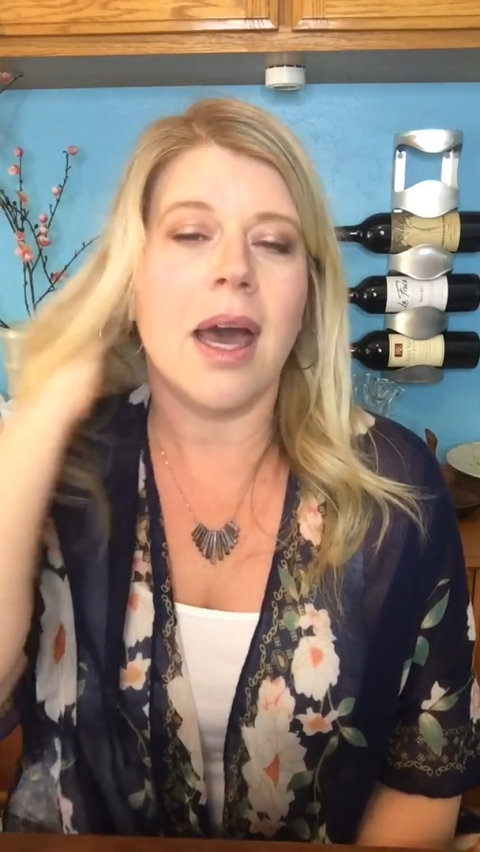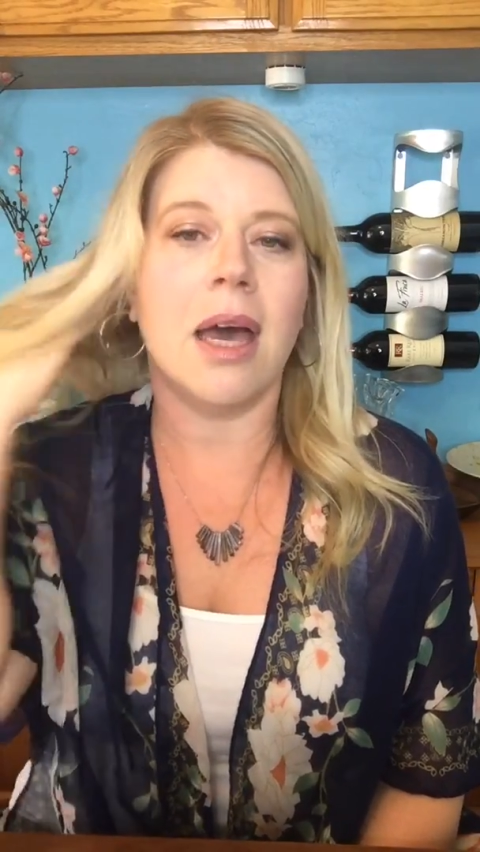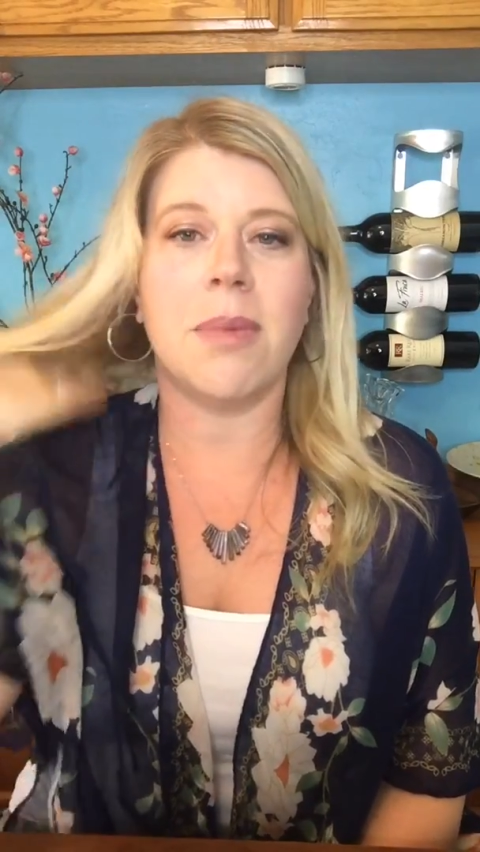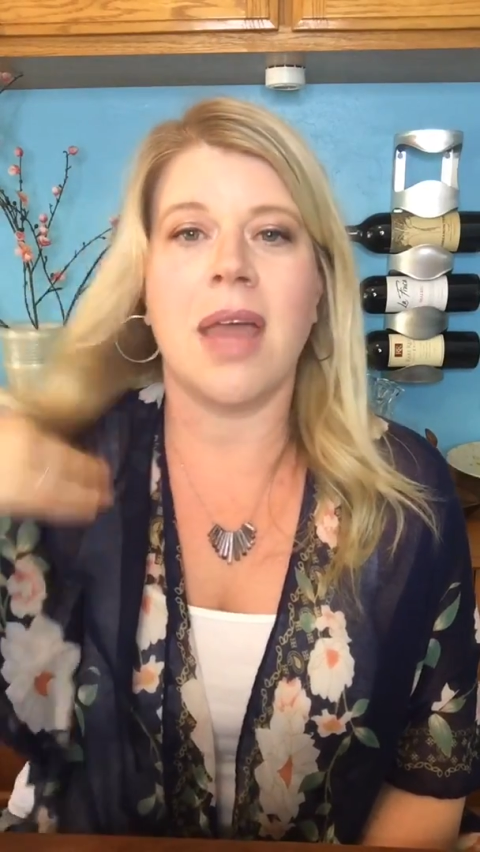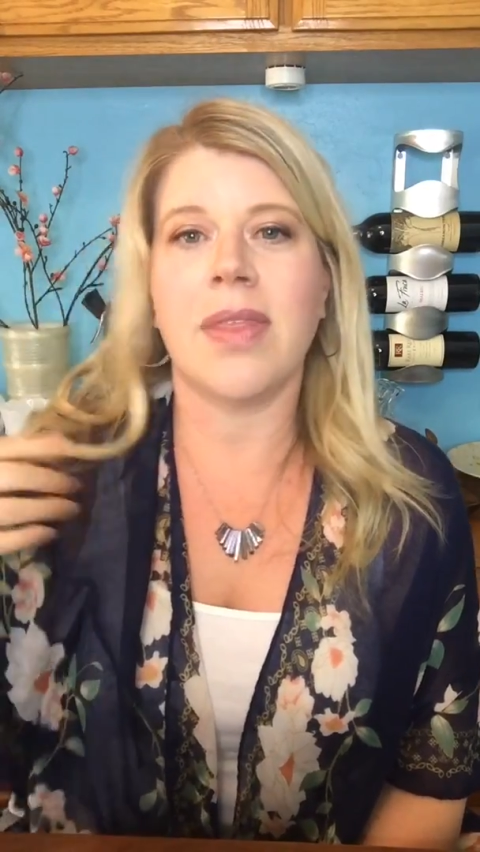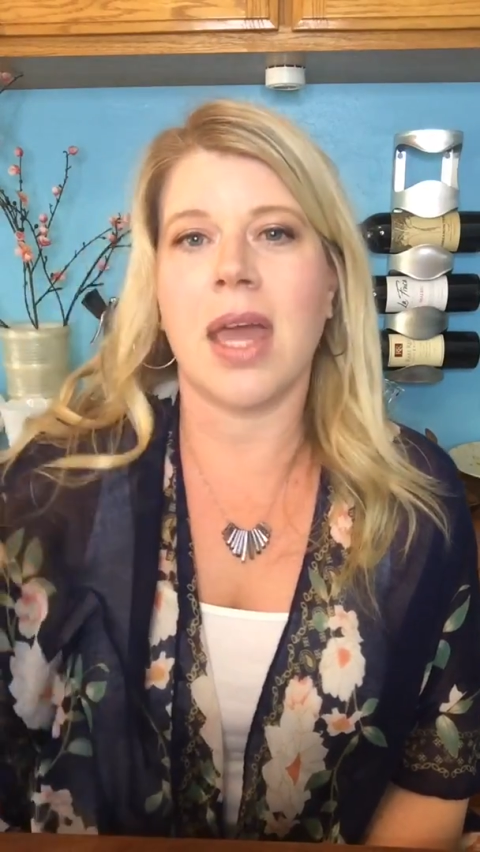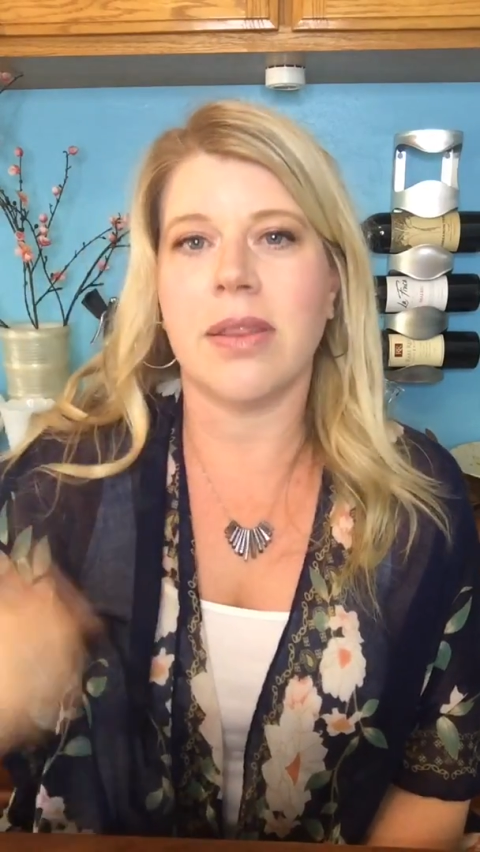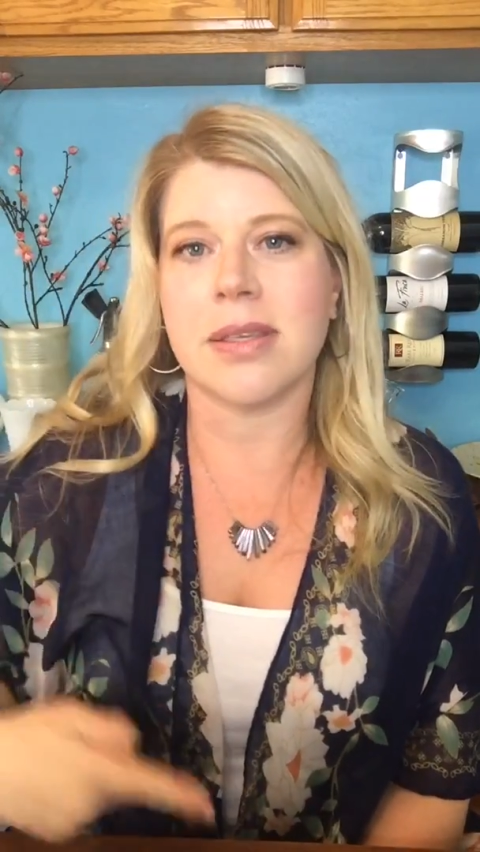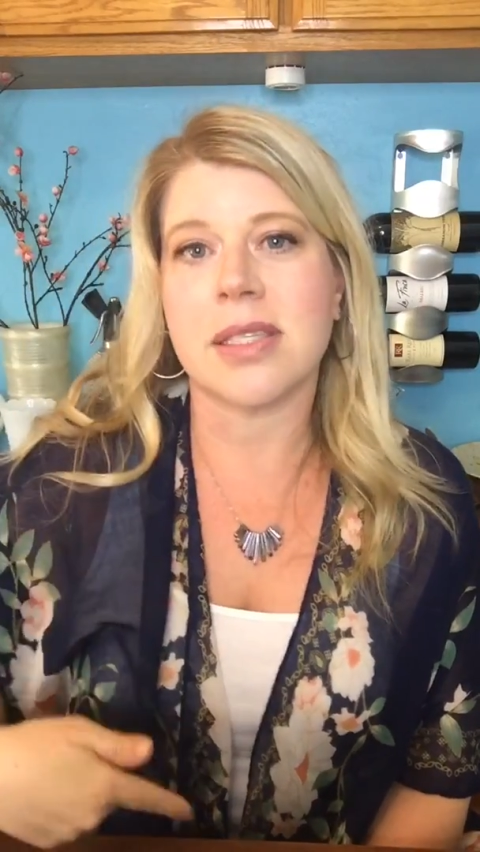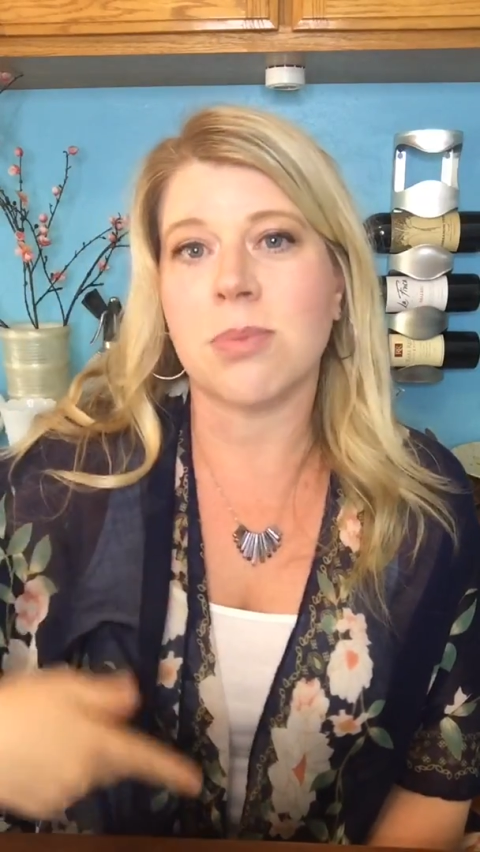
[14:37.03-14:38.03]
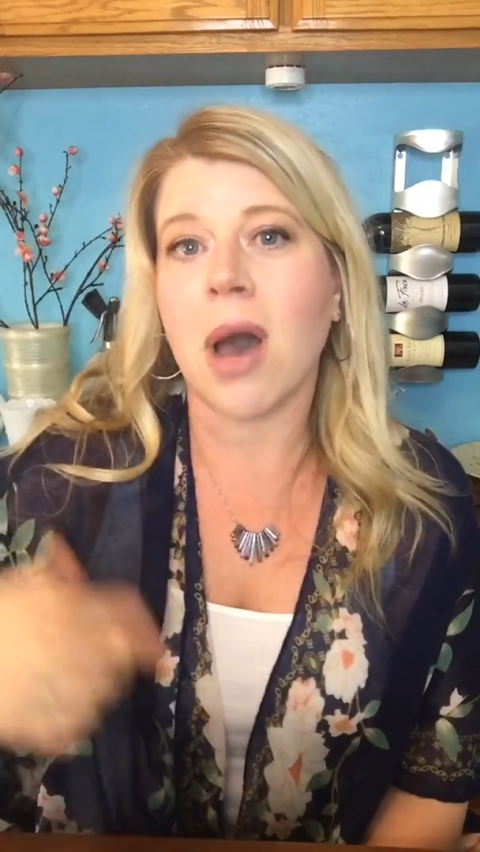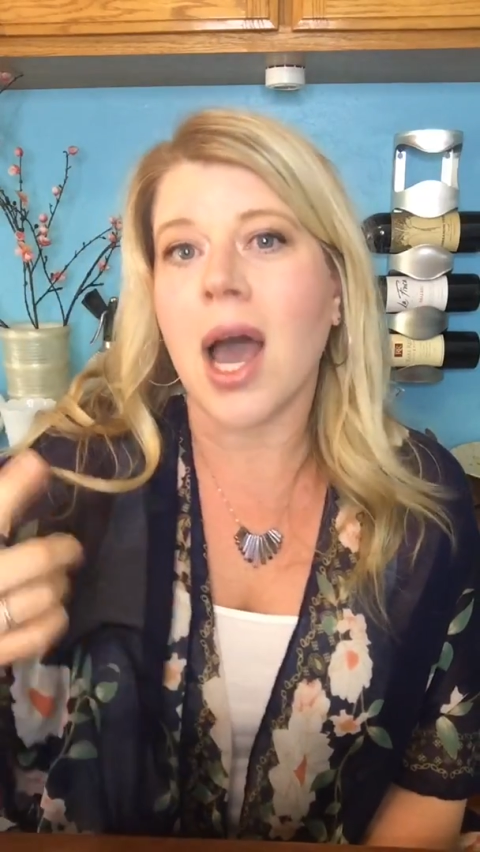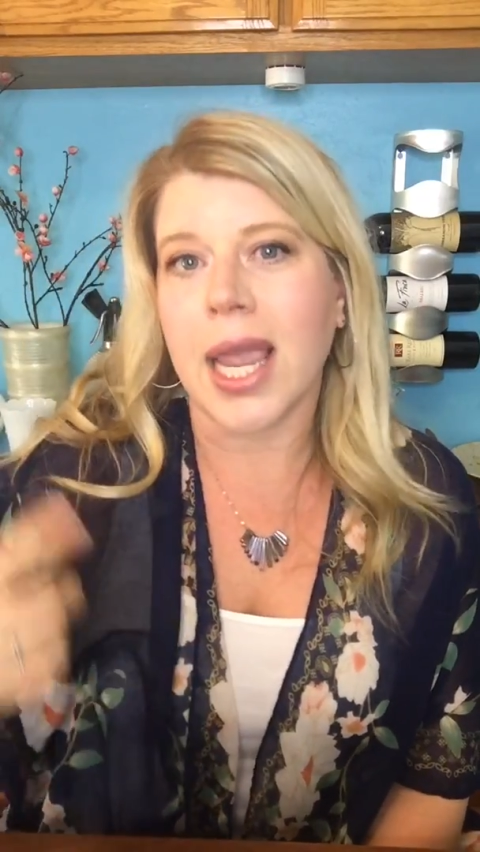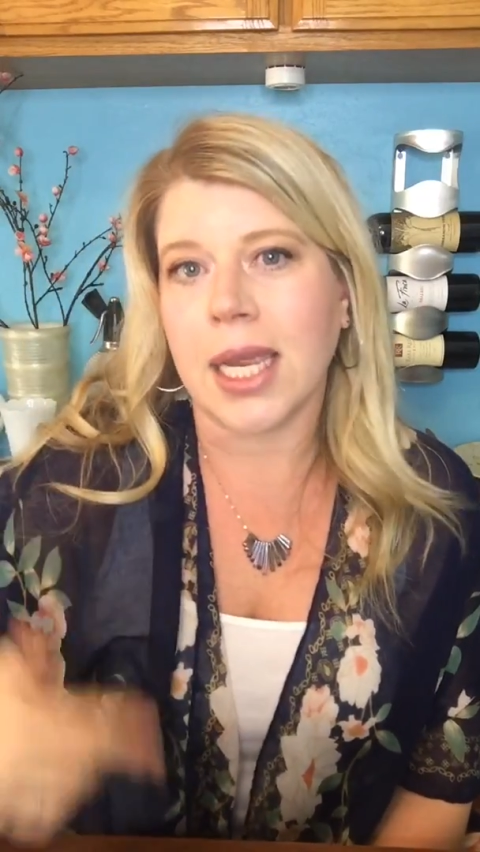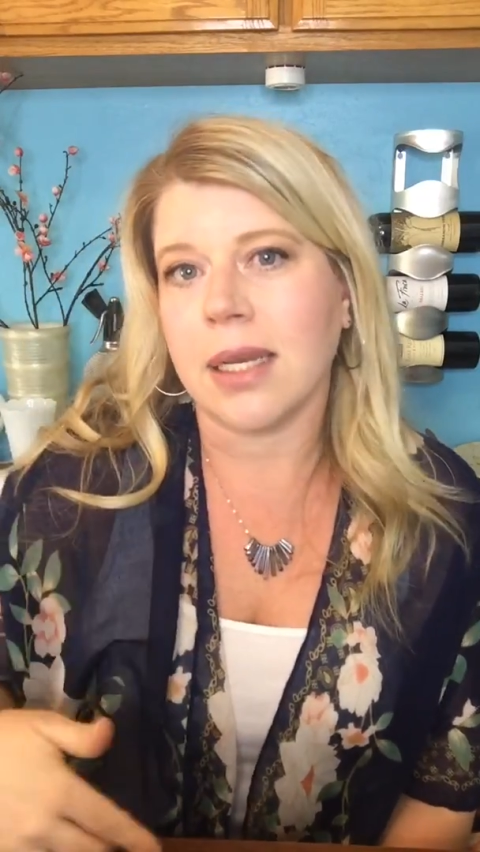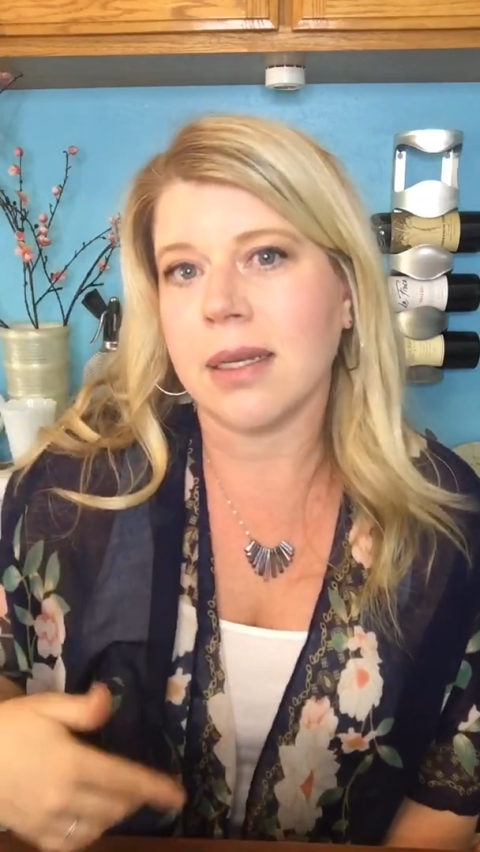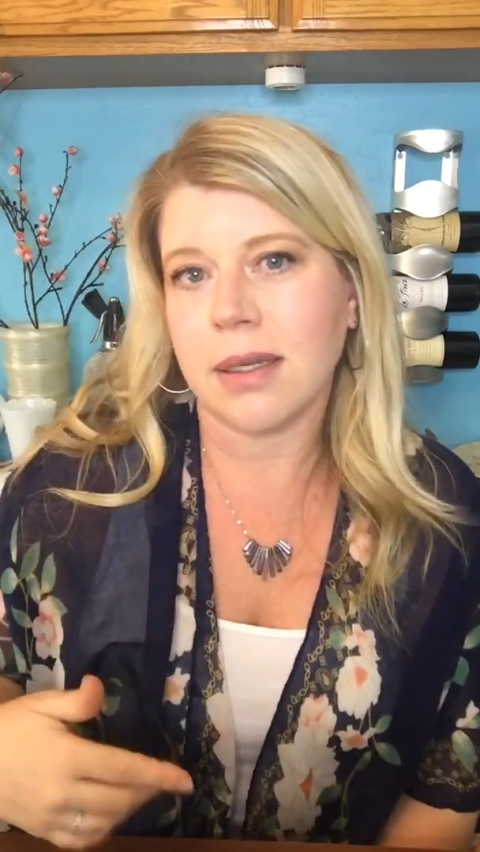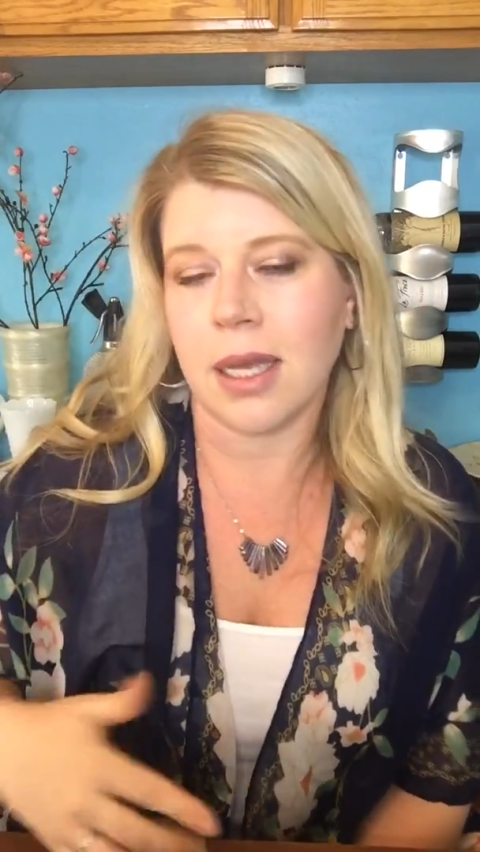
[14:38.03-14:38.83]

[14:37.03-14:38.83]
and then the spine